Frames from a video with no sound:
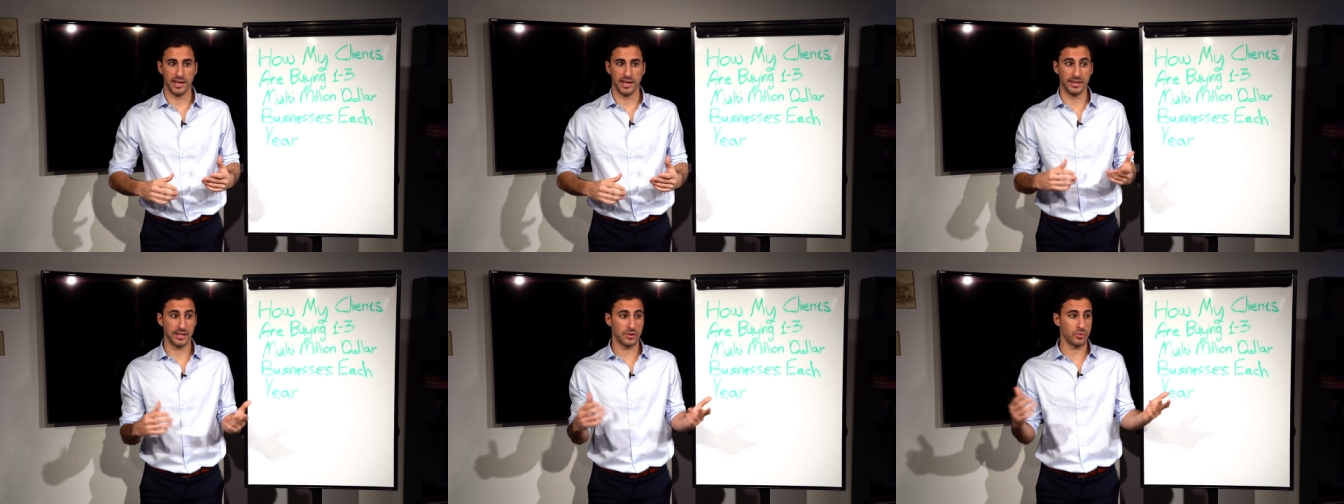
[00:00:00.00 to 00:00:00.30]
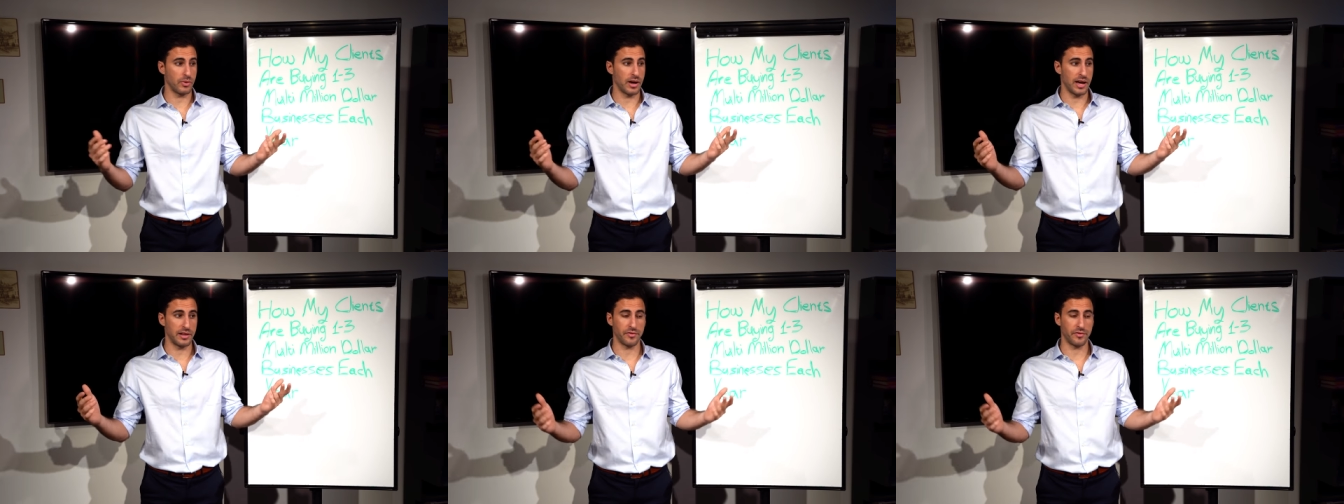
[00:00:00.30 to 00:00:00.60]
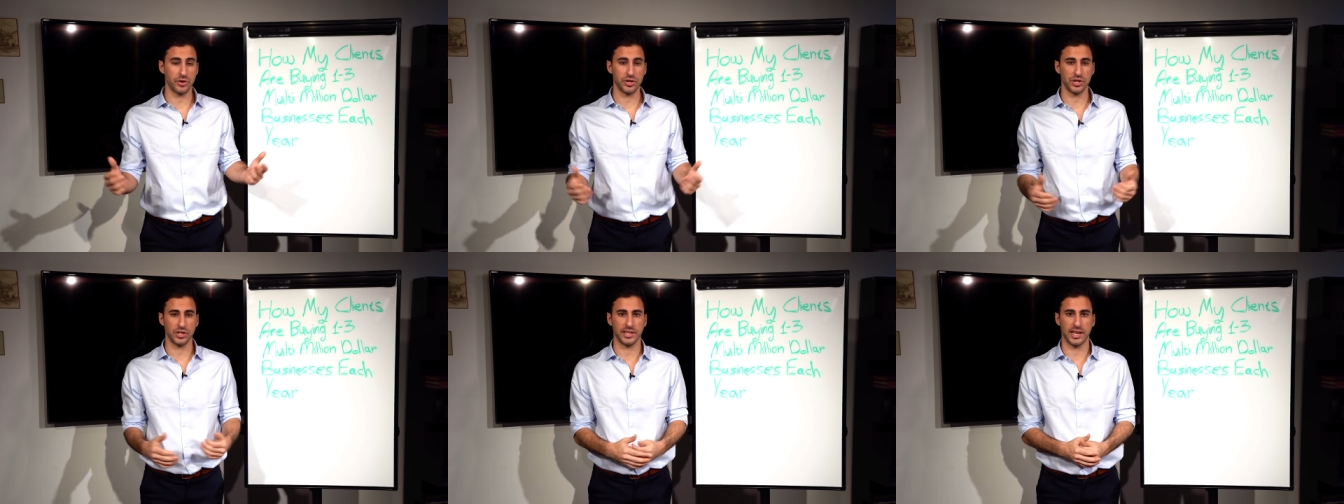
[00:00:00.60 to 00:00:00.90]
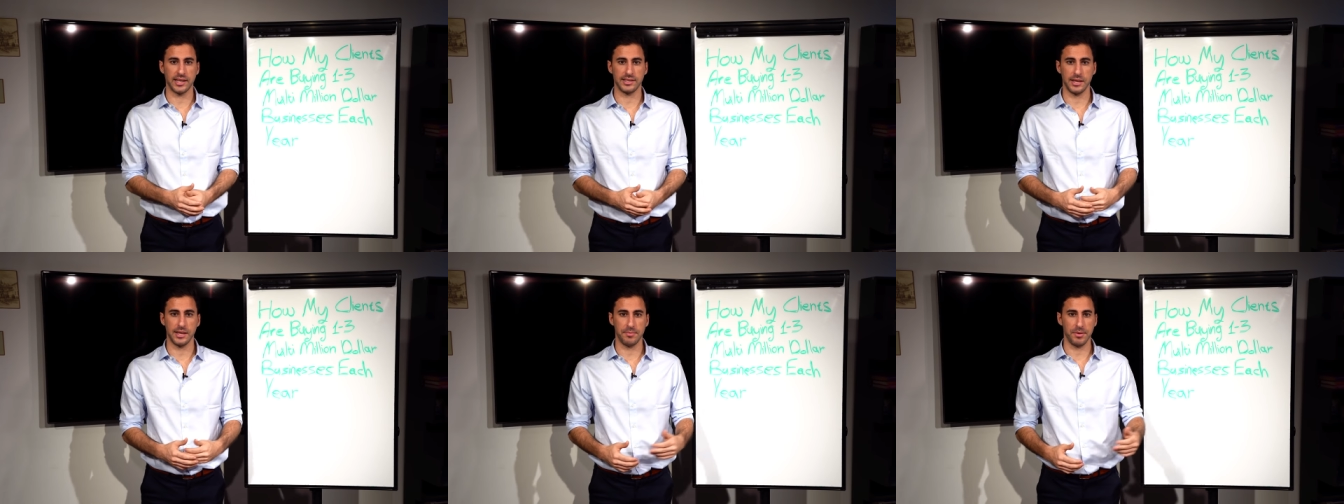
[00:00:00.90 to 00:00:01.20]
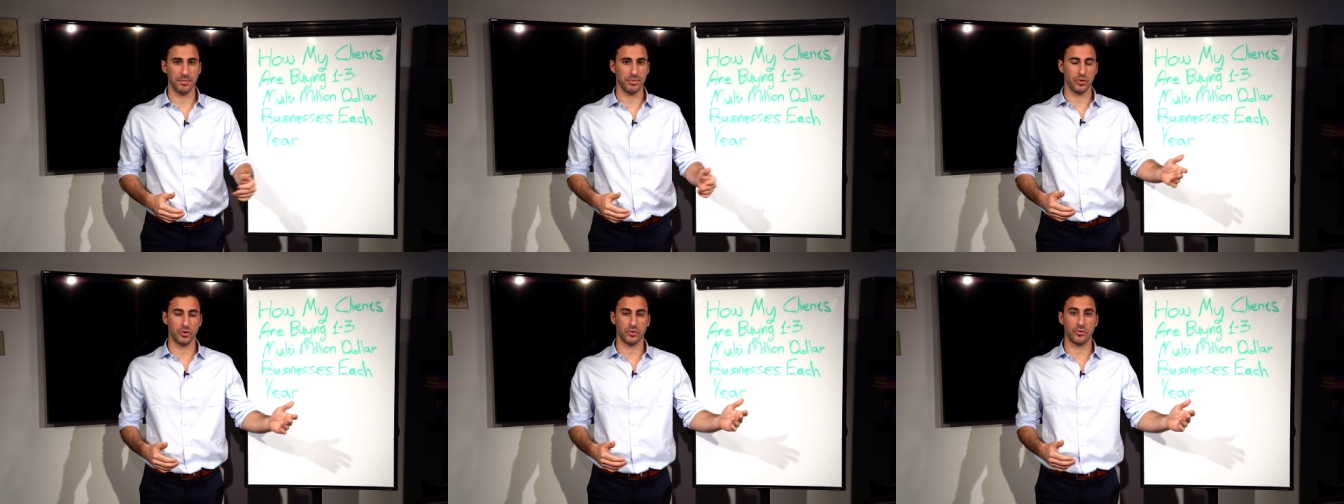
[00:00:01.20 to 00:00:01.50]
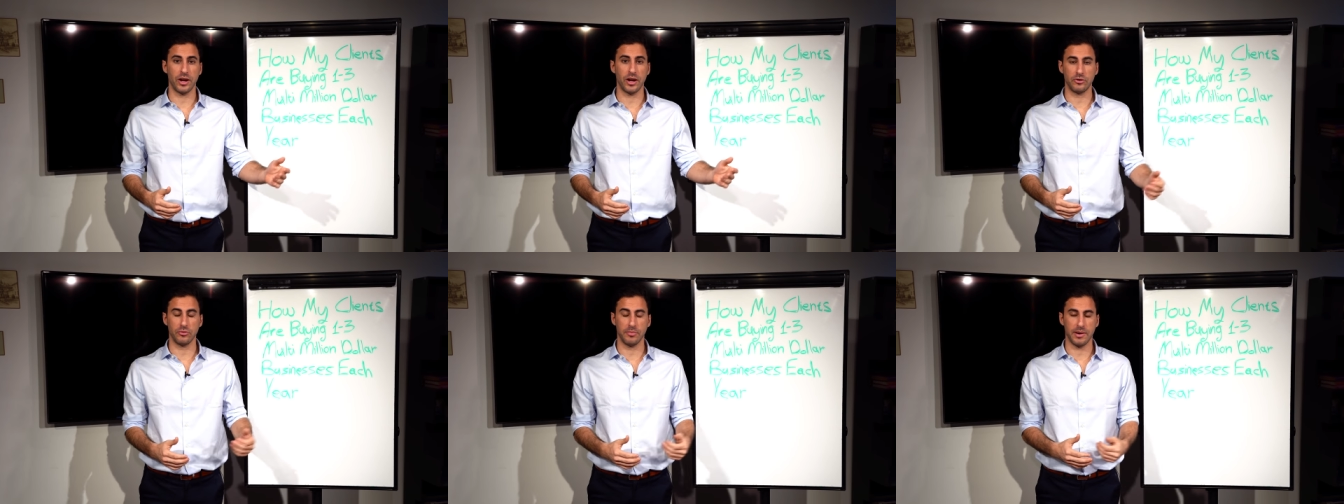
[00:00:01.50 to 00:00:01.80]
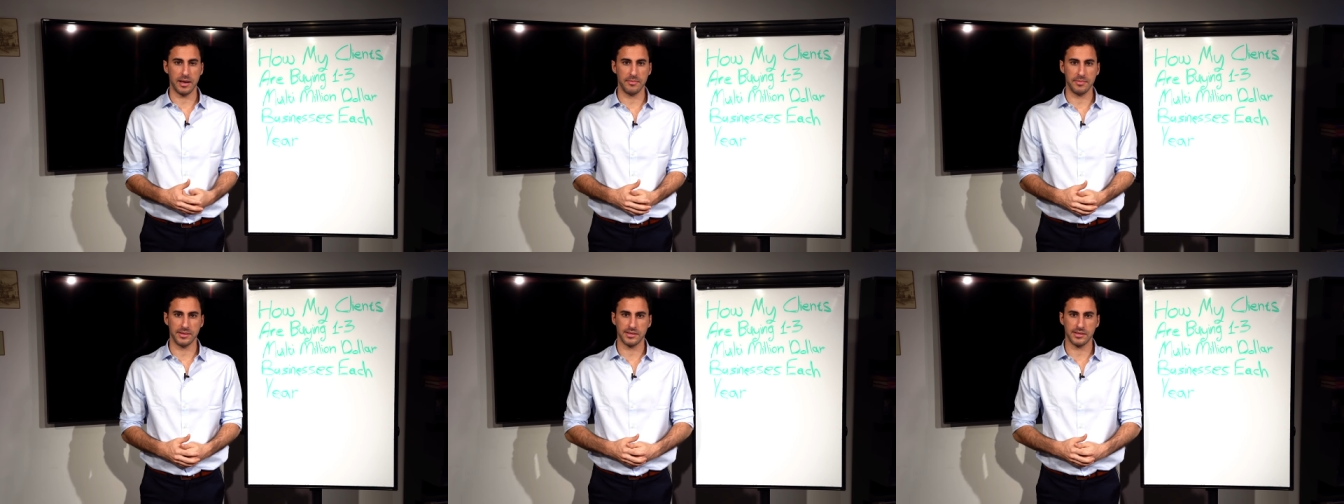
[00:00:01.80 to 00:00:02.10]
And that's unfortunately, I see people who try to
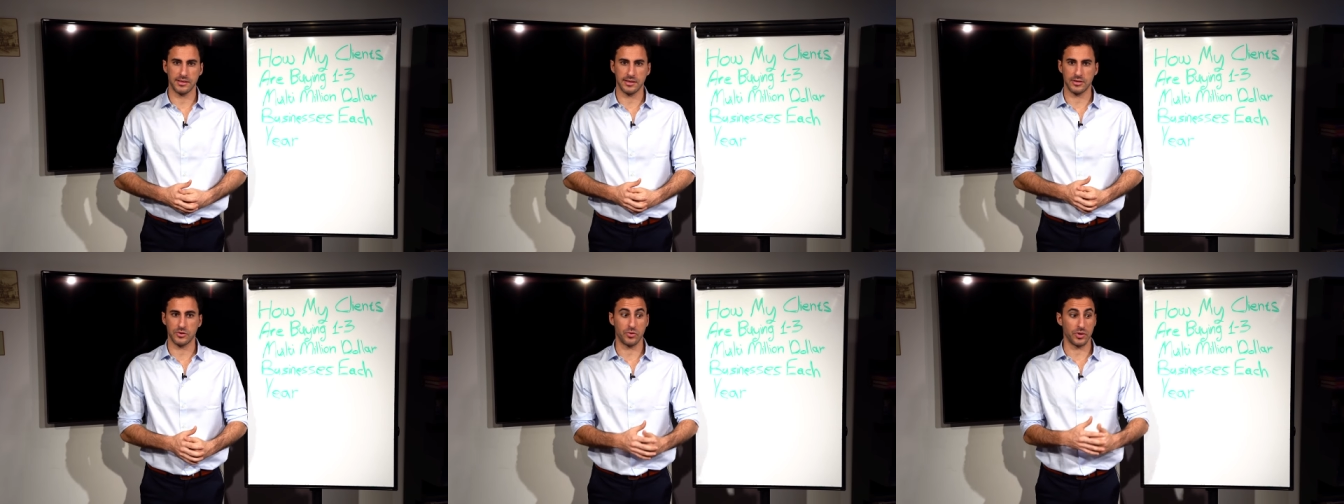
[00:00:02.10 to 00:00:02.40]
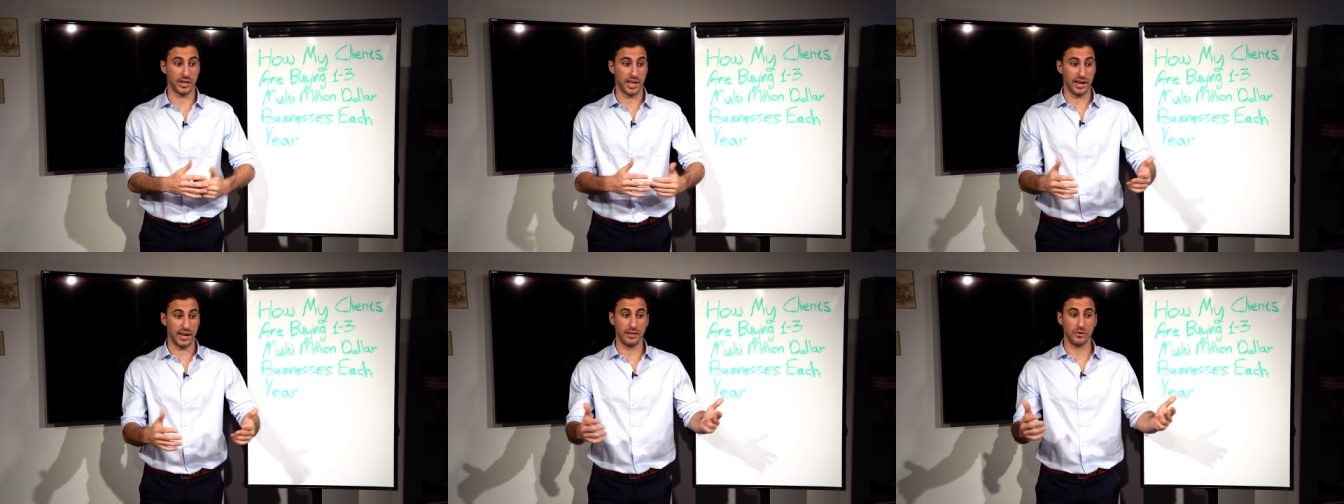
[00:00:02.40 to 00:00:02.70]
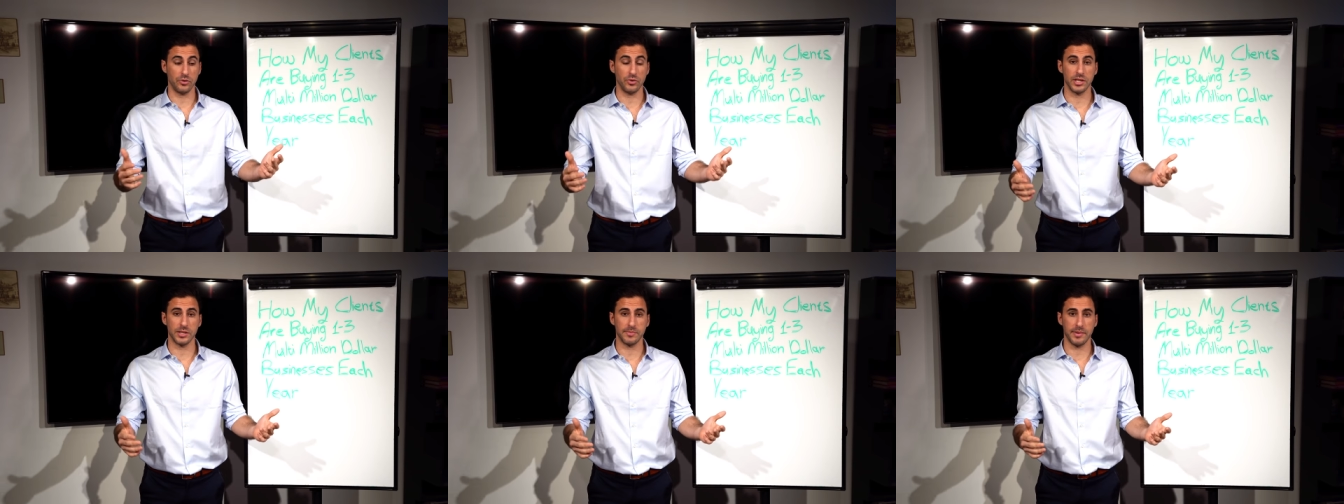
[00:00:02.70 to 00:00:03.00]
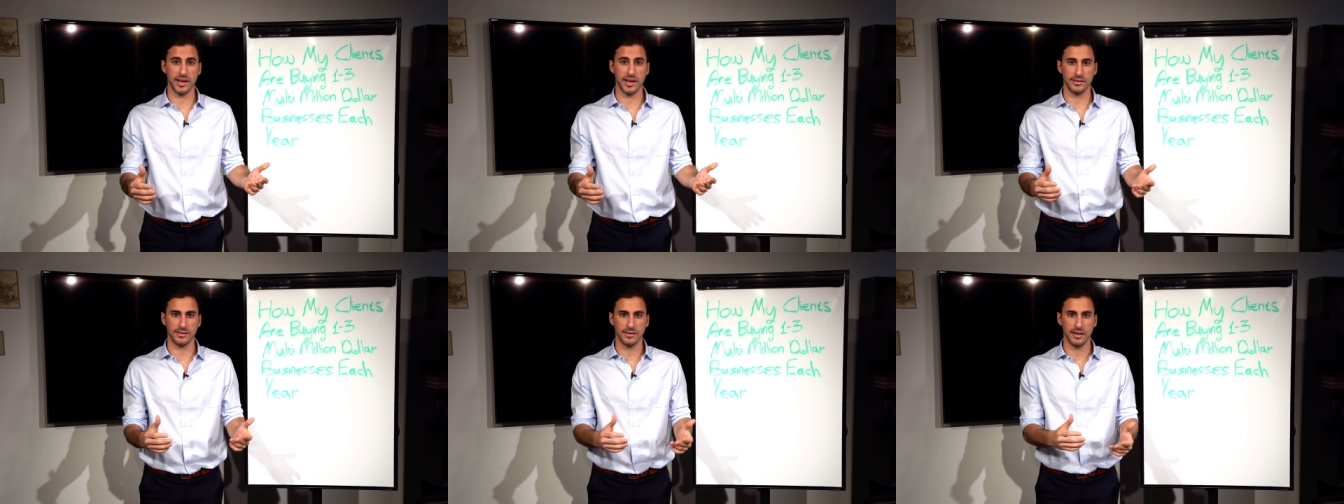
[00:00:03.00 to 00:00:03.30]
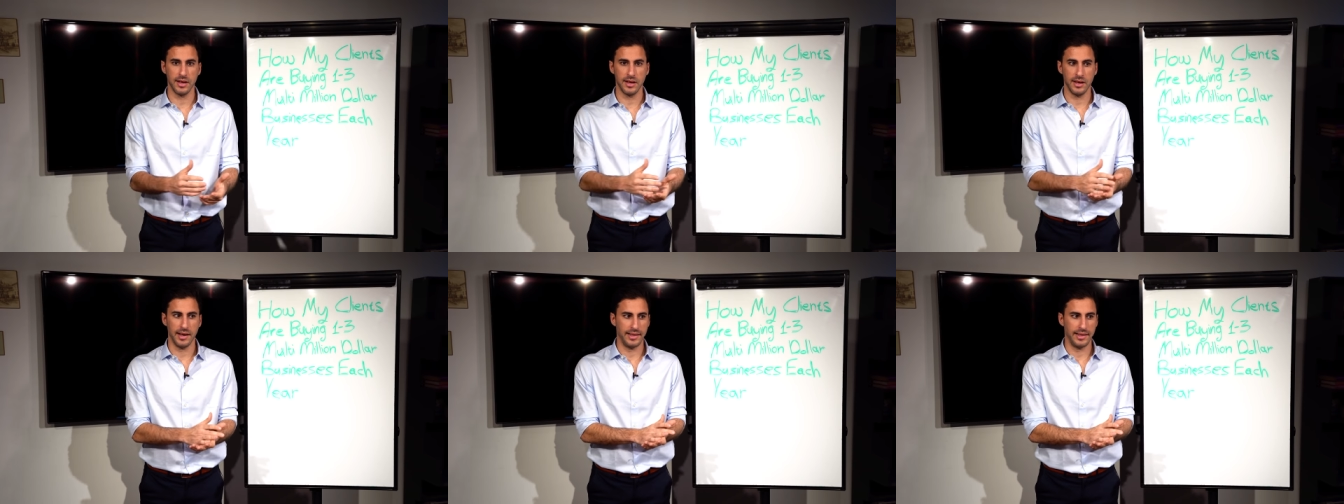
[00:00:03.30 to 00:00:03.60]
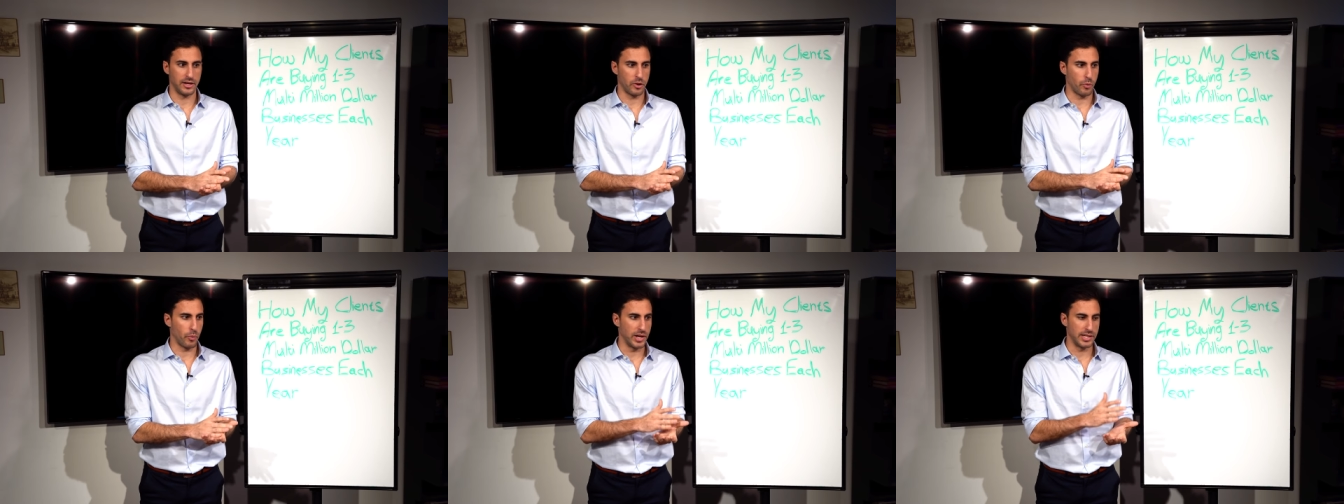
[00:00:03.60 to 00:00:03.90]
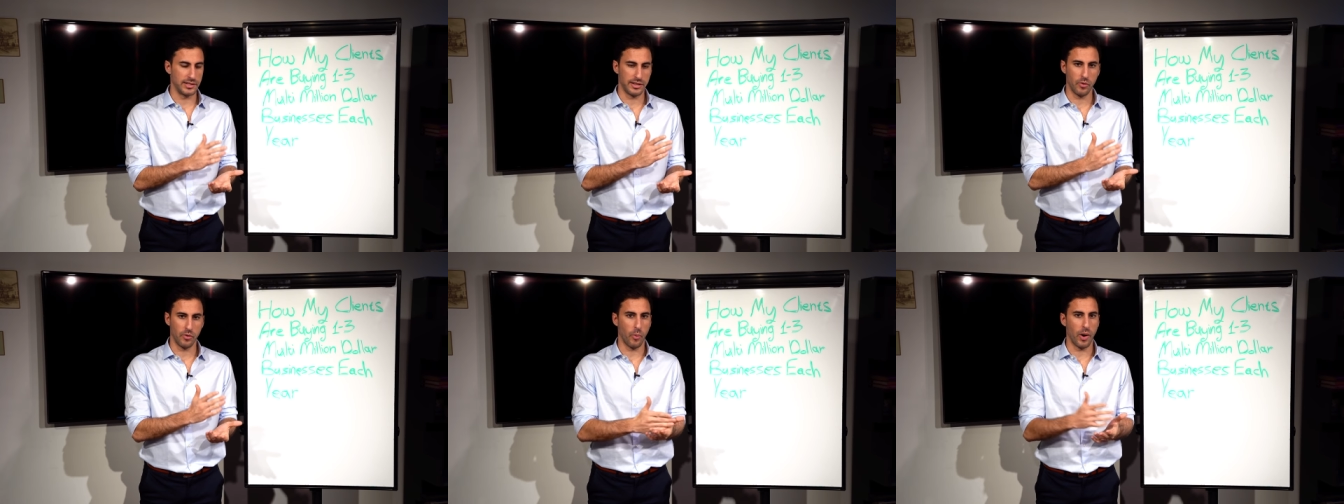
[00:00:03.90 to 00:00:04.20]
buy businesses or get into the space and they're
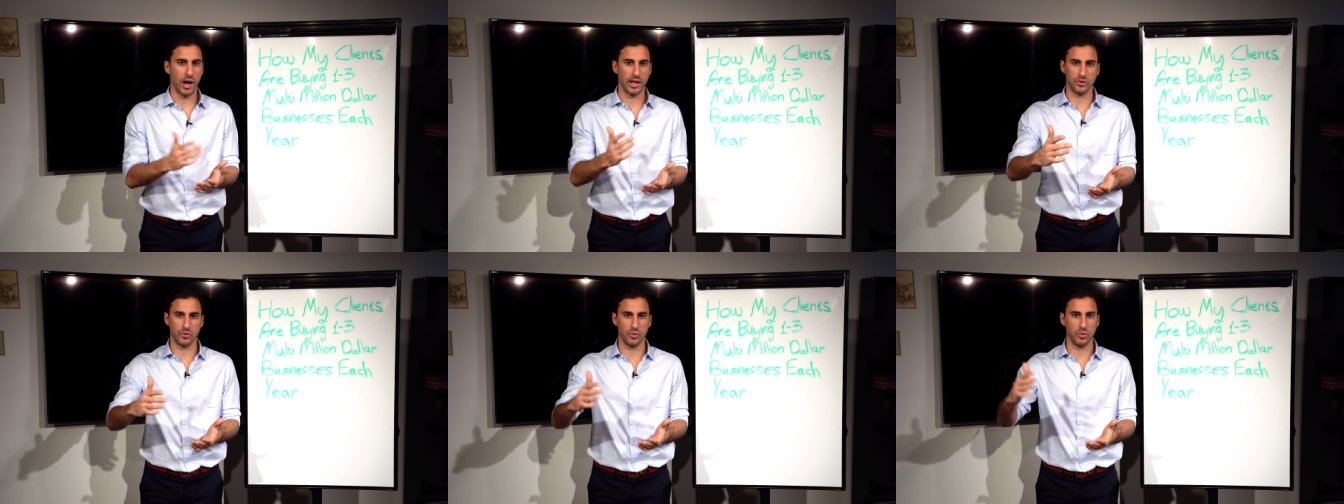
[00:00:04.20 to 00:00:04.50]
wasting one,